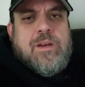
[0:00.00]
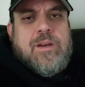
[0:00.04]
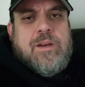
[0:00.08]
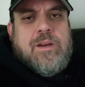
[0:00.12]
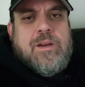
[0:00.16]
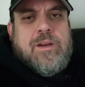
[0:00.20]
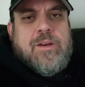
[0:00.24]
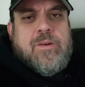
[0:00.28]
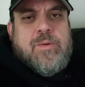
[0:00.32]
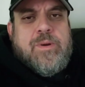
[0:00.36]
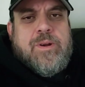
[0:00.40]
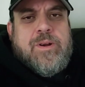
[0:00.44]

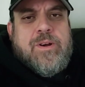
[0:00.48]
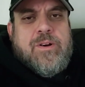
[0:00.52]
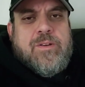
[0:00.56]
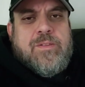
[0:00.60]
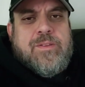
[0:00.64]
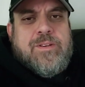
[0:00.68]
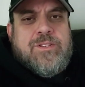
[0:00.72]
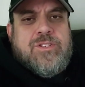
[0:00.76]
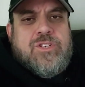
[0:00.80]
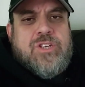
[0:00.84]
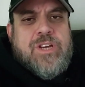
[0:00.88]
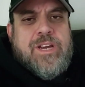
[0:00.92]
Here we go.
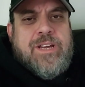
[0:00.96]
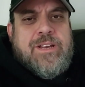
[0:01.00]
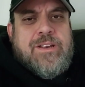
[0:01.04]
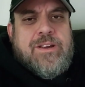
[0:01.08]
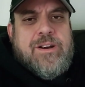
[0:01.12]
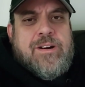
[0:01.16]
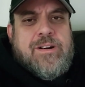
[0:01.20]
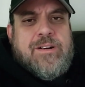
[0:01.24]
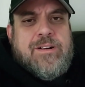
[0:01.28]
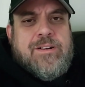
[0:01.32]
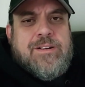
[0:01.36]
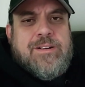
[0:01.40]
The
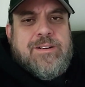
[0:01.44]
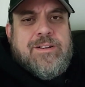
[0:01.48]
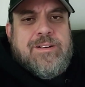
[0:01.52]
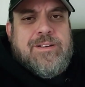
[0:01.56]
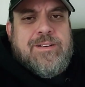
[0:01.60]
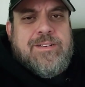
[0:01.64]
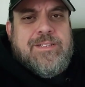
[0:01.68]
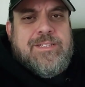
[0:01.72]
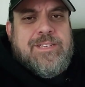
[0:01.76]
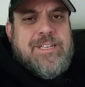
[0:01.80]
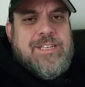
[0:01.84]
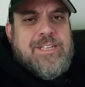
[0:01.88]
J-Dogg
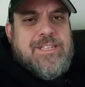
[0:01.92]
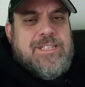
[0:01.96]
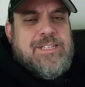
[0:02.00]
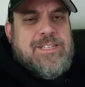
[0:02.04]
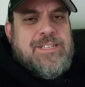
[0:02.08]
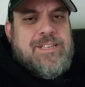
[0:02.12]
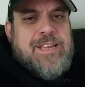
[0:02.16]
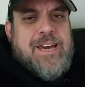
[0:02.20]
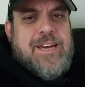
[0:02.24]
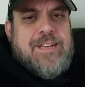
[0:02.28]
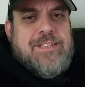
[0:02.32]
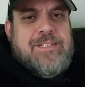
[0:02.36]
is going to
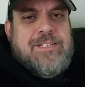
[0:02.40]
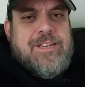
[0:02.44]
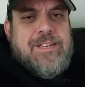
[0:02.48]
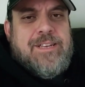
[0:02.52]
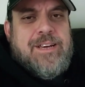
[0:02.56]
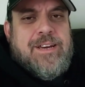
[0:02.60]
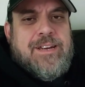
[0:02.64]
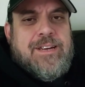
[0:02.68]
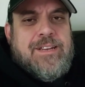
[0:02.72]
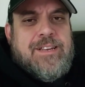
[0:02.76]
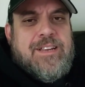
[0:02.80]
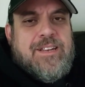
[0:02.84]
snack
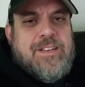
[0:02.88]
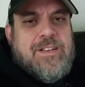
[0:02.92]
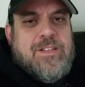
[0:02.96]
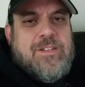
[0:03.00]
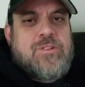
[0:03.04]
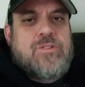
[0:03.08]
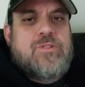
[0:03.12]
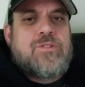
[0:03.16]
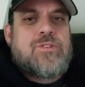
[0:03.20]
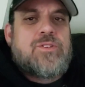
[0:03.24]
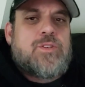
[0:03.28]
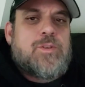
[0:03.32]
tonight on a
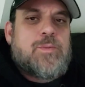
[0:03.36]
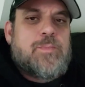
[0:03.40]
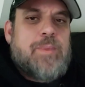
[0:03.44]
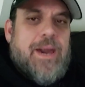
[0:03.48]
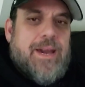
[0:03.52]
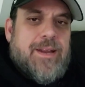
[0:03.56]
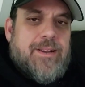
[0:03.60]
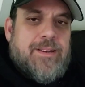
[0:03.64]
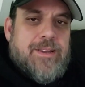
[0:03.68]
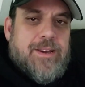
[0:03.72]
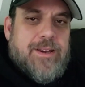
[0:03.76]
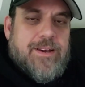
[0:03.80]
little
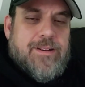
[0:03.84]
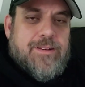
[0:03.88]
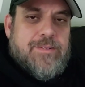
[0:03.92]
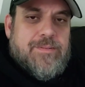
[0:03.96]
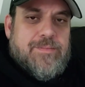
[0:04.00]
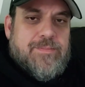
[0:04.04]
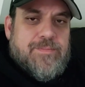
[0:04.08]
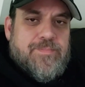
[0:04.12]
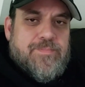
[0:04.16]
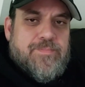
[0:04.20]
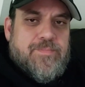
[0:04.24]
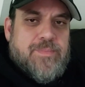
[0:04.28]
Smackdown.
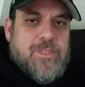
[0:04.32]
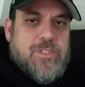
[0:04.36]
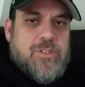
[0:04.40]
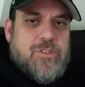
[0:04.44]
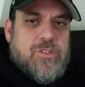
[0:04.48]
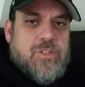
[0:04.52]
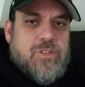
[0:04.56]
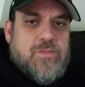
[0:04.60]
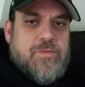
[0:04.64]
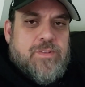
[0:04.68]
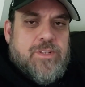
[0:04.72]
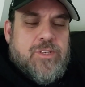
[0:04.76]
So
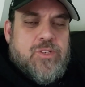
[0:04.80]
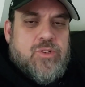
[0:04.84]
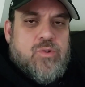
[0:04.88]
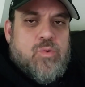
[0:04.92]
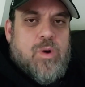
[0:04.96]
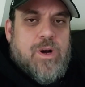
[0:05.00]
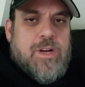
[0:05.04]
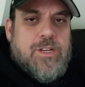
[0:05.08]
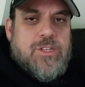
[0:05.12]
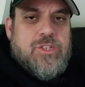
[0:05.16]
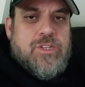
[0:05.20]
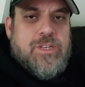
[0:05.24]
just finished
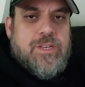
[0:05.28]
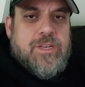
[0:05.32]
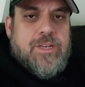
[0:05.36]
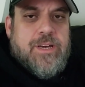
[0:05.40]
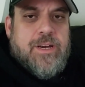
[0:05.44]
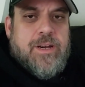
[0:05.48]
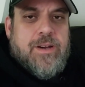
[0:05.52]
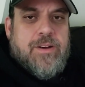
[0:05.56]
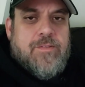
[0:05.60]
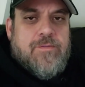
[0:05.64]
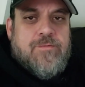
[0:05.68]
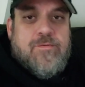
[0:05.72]

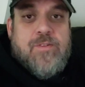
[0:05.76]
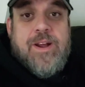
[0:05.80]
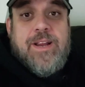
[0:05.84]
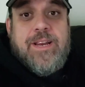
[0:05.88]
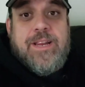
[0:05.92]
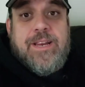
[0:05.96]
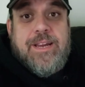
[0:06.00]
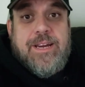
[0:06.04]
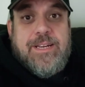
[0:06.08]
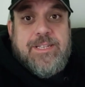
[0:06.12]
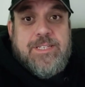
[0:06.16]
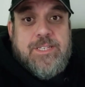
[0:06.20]
watching Friday
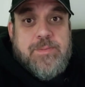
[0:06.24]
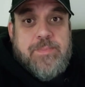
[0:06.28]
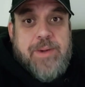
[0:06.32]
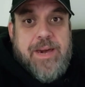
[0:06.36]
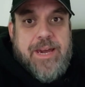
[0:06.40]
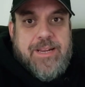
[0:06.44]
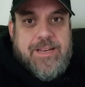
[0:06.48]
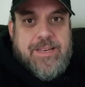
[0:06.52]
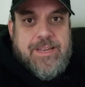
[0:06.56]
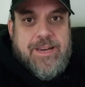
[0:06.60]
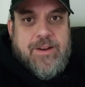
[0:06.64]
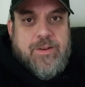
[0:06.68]
Night
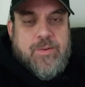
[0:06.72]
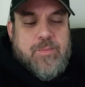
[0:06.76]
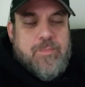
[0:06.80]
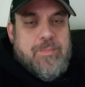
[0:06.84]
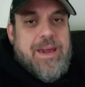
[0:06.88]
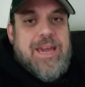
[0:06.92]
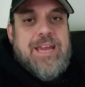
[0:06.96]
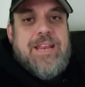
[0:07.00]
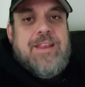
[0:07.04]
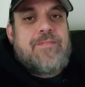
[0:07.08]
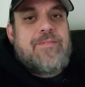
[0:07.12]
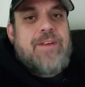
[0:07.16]
Smackdown.
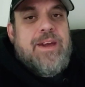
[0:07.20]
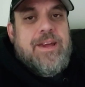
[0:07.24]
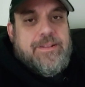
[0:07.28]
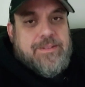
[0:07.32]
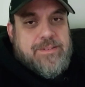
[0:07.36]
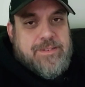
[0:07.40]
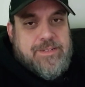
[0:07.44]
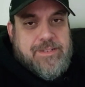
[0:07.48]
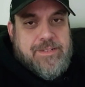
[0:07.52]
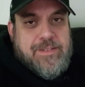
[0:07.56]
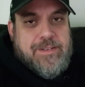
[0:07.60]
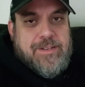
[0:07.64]
Main
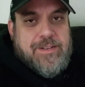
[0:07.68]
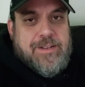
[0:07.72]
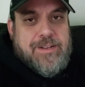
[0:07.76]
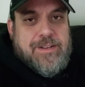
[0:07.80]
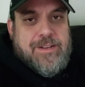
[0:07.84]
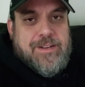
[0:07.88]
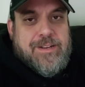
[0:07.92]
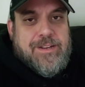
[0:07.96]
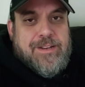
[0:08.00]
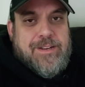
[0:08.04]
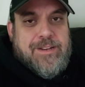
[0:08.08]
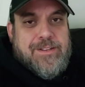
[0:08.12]
event.
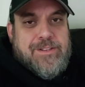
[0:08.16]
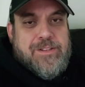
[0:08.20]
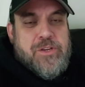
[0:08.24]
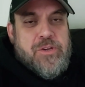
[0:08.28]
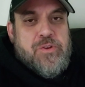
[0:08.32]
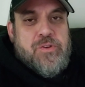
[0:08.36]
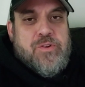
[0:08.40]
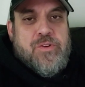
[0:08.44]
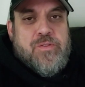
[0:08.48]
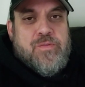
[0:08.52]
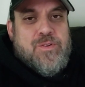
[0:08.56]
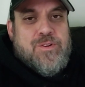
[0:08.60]
The
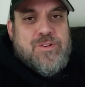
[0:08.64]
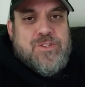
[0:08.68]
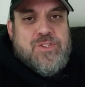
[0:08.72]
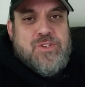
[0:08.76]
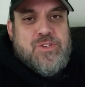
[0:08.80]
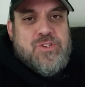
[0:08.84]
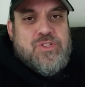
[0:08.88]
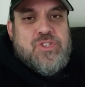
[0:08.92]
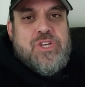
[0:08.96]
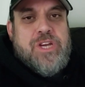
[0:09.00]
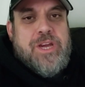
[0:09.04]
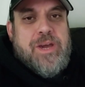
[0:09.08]

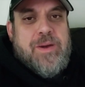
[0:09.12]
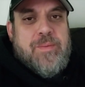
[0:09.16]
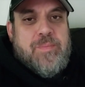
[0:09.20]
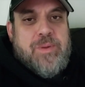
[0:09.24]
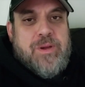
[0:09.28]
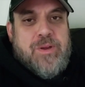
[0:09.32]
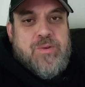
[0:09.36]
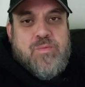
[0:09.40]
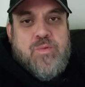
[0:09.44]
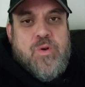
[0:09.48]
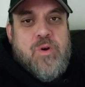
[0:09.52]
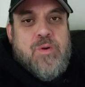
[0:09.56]
Universal
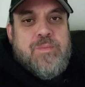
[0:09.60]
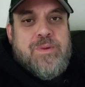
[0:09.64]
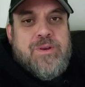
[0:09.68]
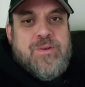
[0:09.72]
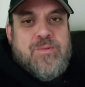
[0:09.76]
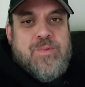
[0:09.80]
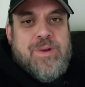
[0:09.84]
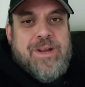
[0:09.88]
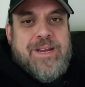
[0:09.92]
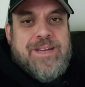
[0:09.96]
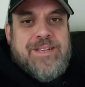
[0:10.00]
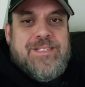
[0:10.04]
Champion
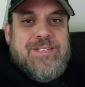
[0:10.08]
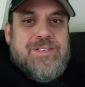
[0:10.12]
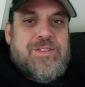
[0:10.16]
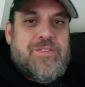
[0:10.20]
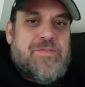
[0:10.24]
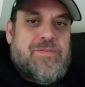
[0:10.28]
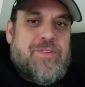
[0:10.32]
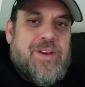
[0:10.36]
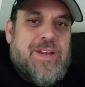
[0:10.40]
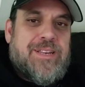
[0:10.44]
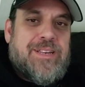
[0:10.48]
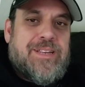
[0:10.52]
Roman Reigns
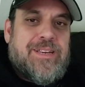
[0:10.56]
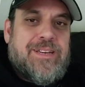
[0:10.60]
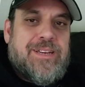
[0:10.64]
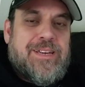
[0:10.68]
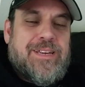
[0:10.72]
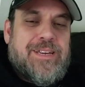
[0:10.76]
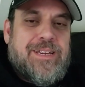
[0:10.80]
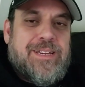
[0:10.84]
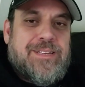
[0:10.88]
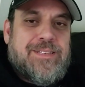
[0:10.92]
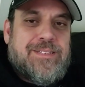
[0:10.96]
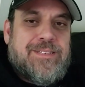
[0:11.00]
defending
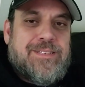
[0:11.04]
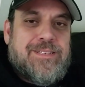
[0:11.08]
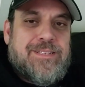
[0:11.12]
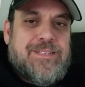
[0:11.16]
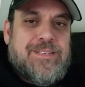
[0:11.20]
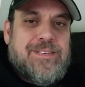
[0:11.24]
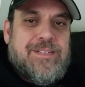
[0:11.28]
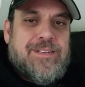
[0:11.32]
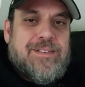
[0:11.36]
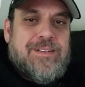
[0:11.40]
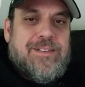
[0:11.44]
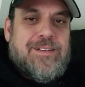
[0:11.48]
against
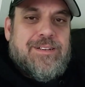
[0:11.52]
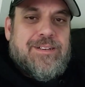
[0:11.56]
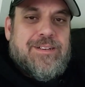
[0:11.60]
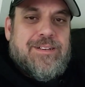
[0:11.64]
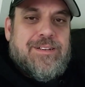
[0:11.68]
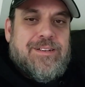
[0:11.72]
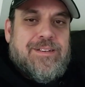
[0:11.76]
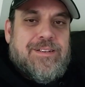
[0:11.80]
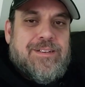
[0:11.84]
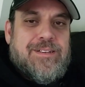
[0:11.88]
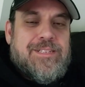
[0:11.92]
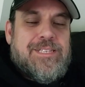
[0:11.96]

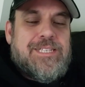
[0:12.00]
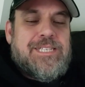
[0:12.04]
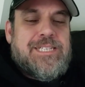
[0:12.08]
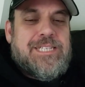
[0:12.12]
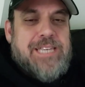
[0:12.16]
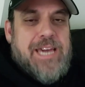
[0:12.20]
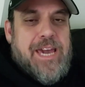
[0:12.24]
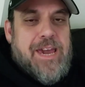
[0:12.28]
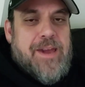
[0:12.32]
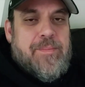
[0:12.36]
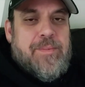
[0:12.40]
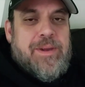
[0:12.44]

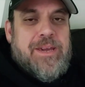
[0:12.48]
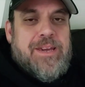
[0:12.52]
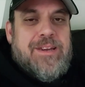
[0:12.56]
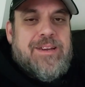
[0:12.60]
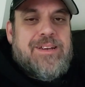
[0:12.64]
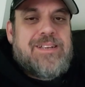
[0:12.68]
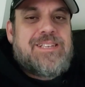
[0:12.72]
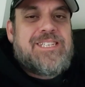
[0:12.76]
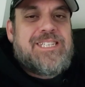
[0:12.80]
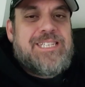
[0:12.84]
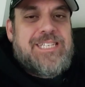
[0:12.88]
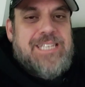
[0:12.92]
Sami
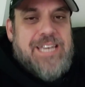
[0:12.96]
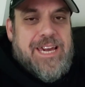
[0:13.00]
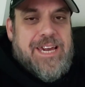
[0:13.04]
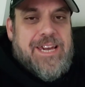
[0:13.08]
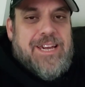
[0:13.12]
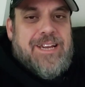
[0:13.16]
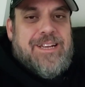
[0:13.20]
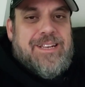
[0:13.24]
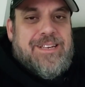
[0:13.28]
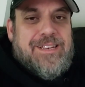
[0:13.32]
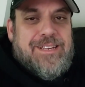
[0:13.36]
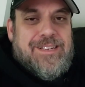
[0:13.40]

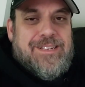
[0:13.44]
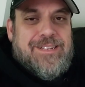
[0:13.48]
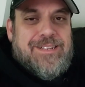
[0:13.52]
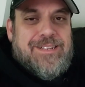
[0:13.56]
Zayn.